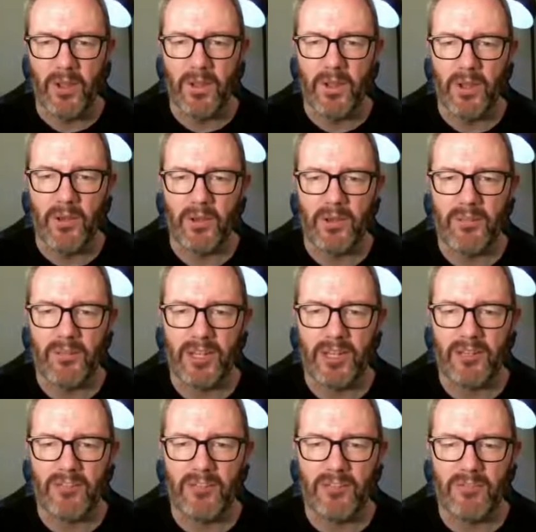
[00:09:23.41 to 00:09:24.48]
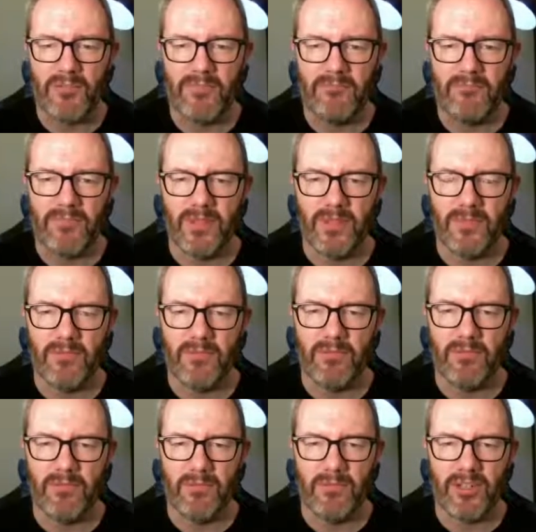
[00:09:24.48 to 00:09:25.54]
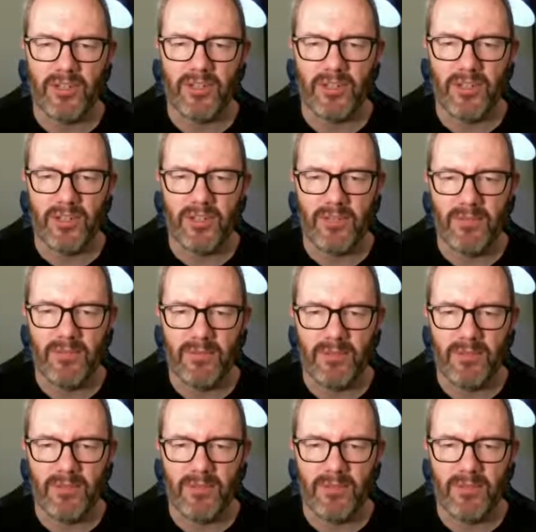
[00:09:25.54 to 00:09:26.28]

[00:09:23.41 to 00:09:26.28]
No, I thought we'd managed to clear it,